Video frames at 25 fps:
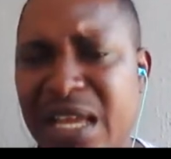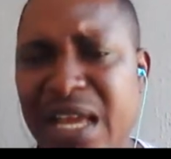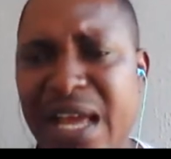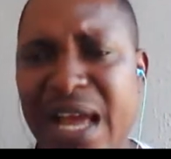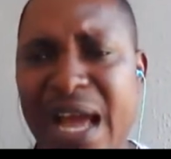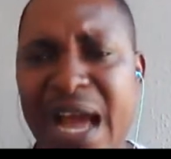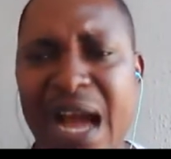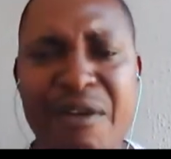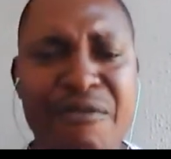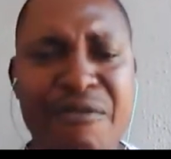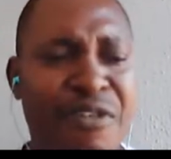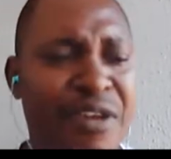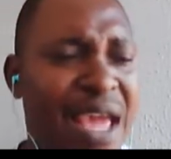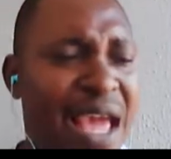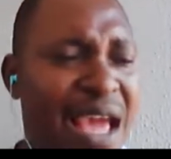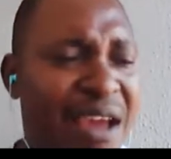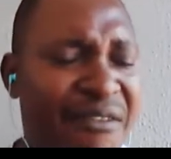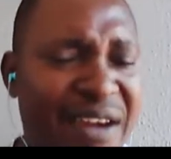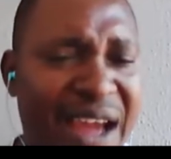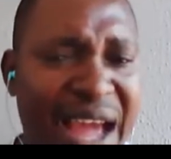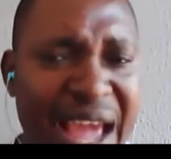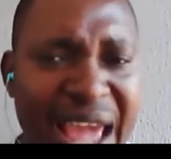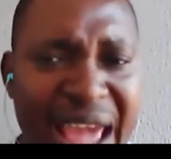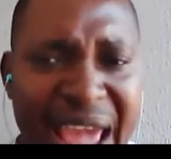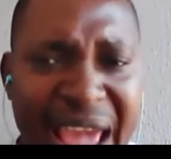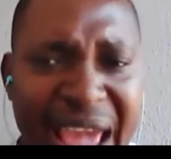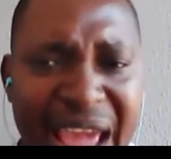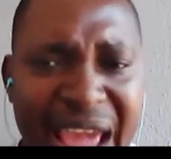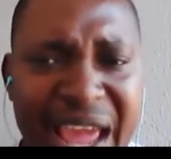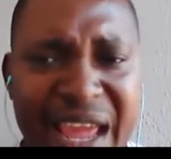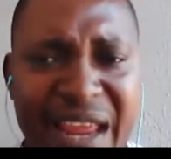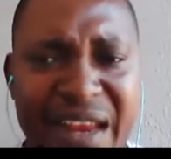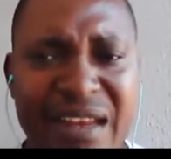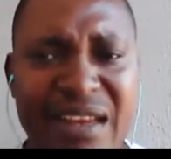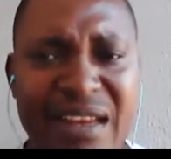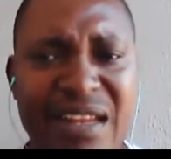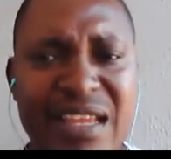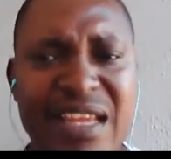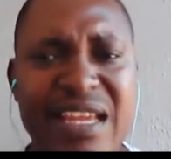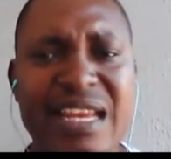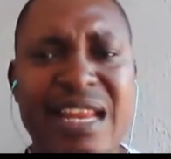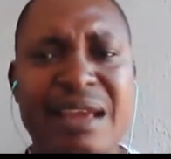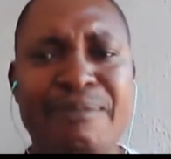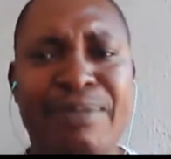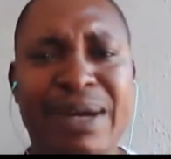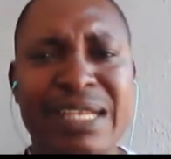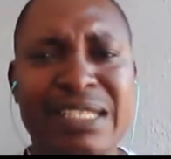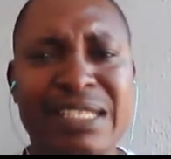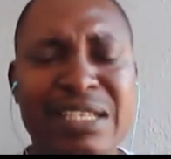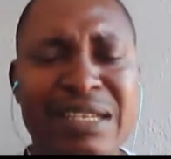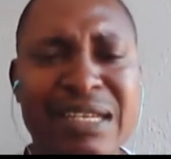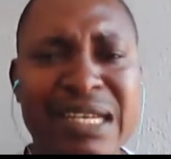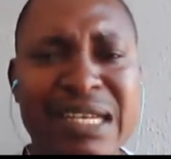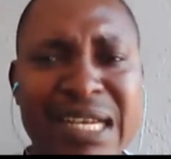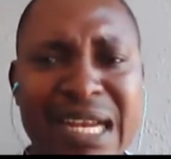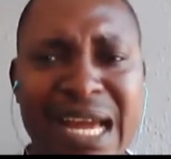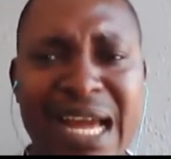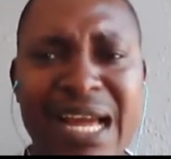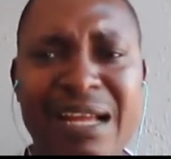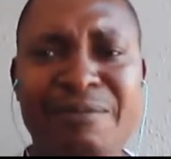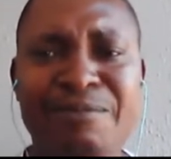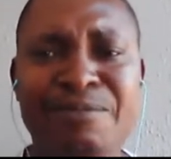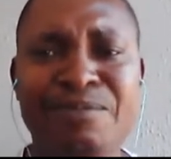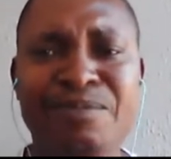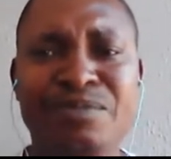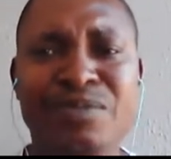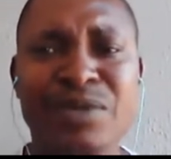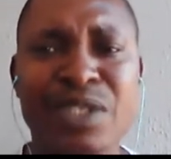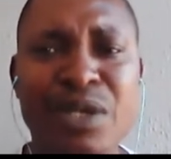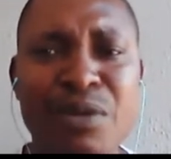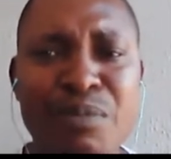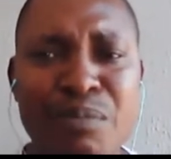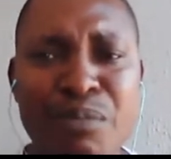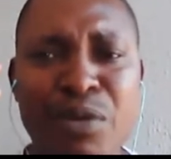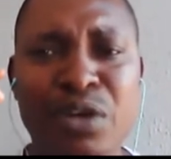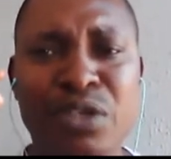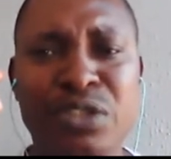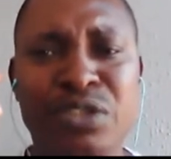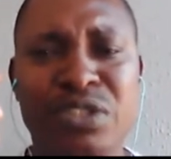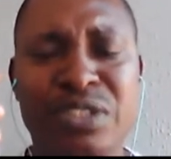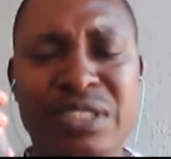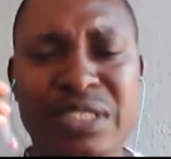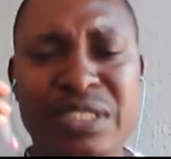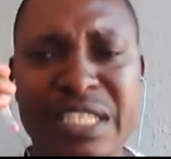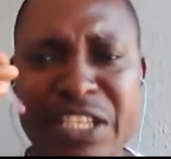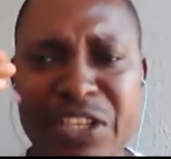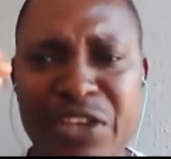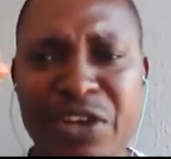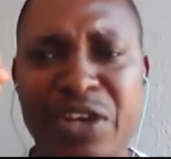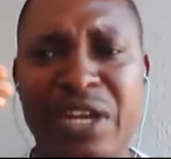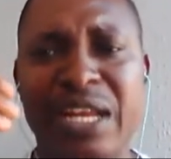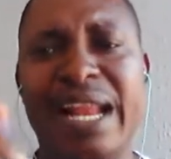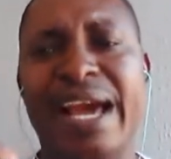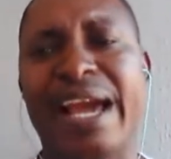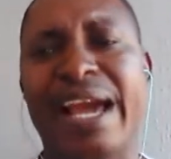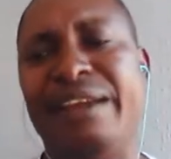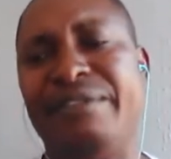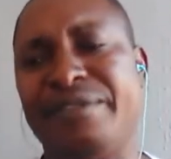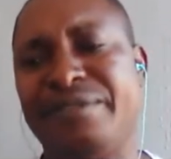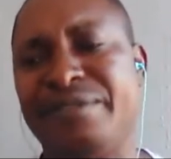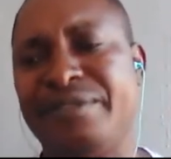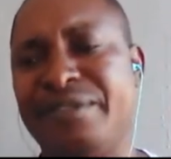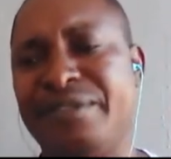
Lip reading: have you ever earned in a particular month in your life?